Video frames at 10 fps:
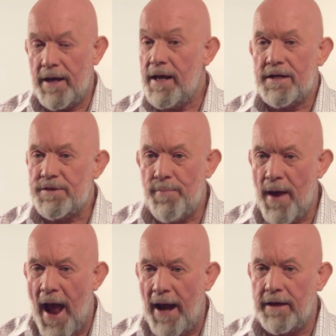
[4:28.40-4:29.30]
ears
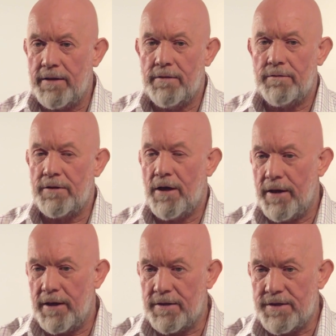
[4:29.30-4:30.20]
back,
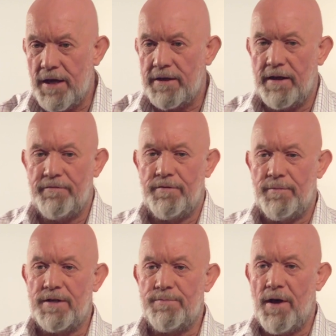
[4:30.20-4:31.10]
going and sucking
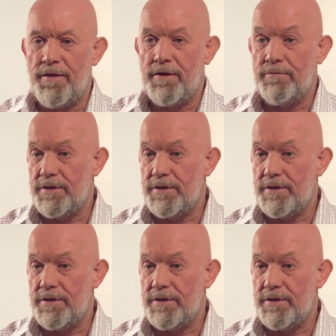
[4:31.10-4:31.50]
from its mother,